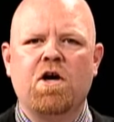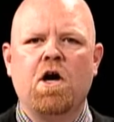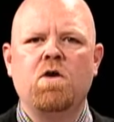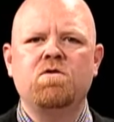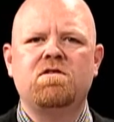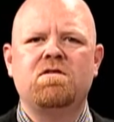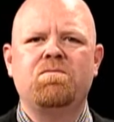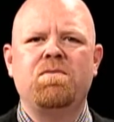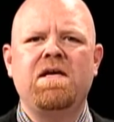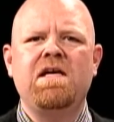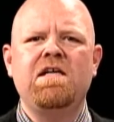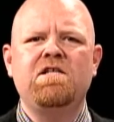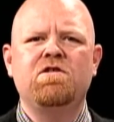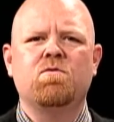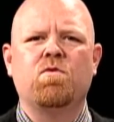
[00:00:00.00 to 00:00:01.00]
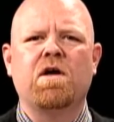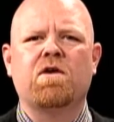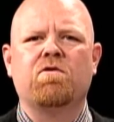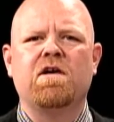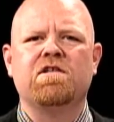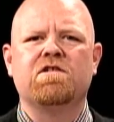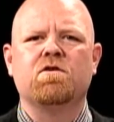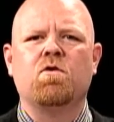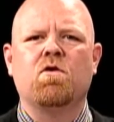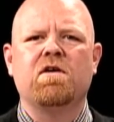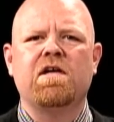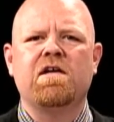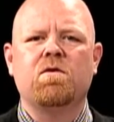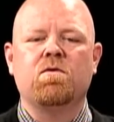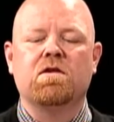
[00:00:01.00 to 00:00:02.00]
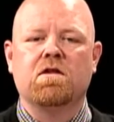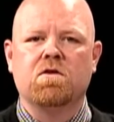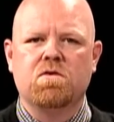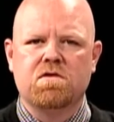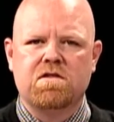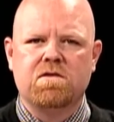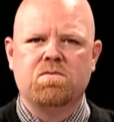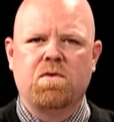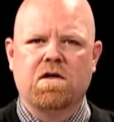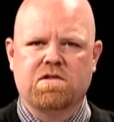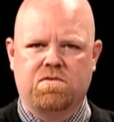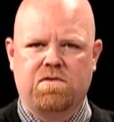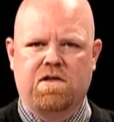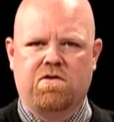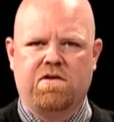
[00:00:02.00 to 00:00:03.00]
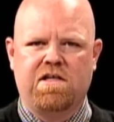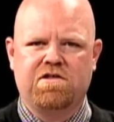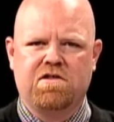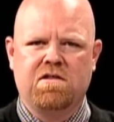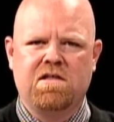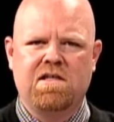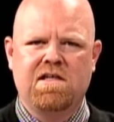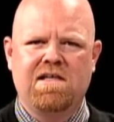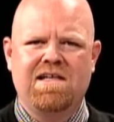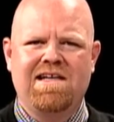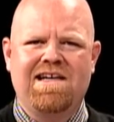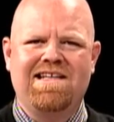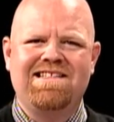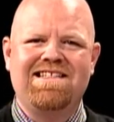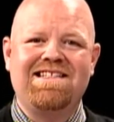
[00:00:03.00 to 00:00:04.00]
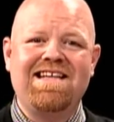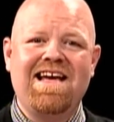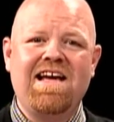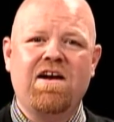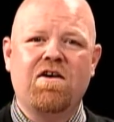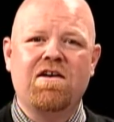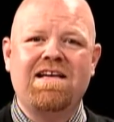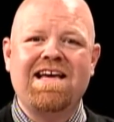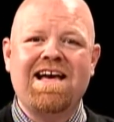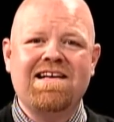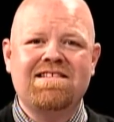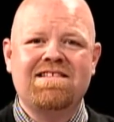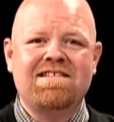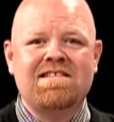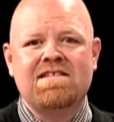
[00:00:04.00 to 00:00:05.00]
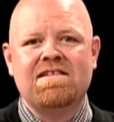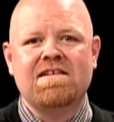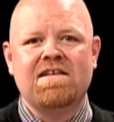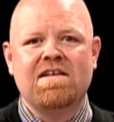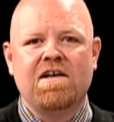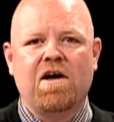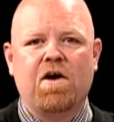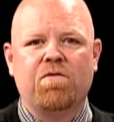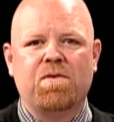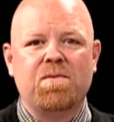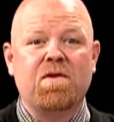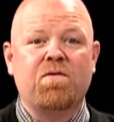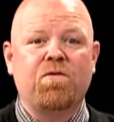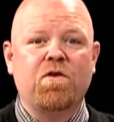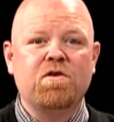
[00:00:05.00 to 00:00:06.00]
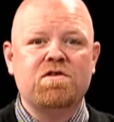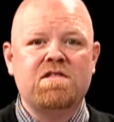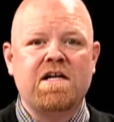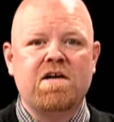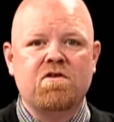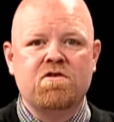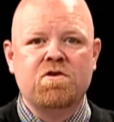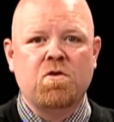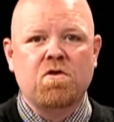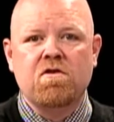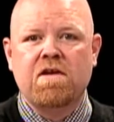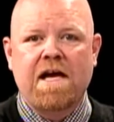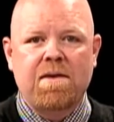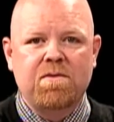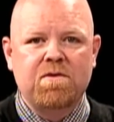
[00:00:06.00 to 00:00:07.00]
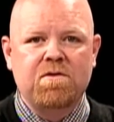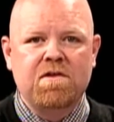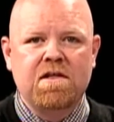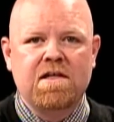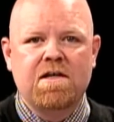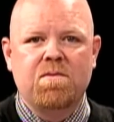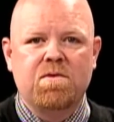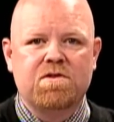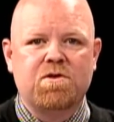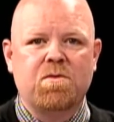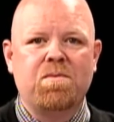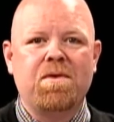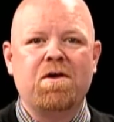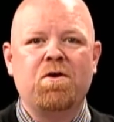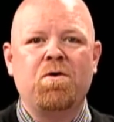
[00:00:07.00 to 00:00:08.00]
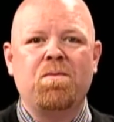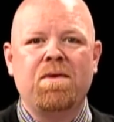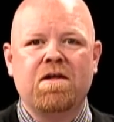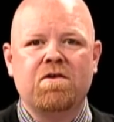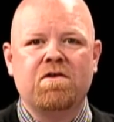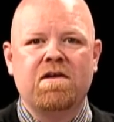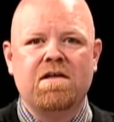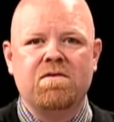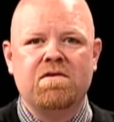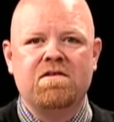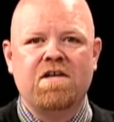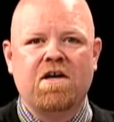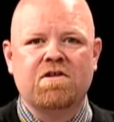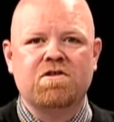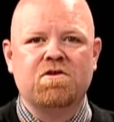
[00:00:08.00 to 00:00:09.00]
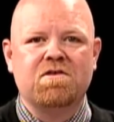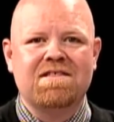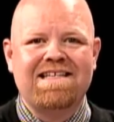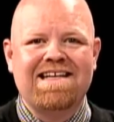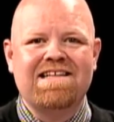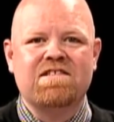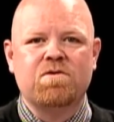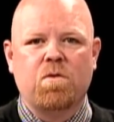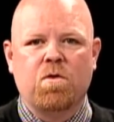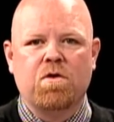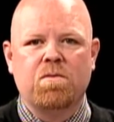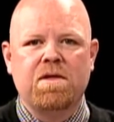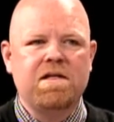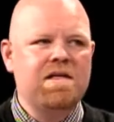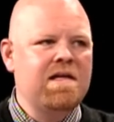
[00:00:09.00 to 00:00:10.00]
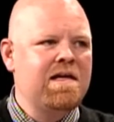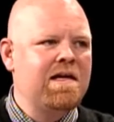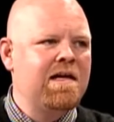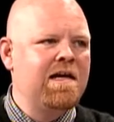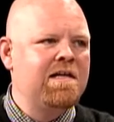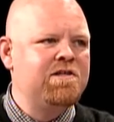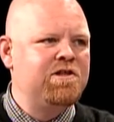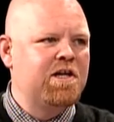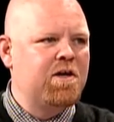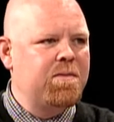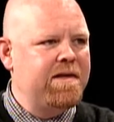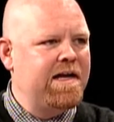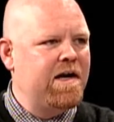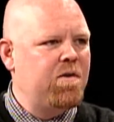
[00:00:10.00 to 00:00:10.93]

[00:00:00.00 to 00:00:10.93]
your host, Beej, Recreation Coordinator with Lewiston Parks and Recreation. And today our guests are from the First Territorial Capital, Mr. Bill Miller and Dr. Dennis Ohrtman. Gentlemen,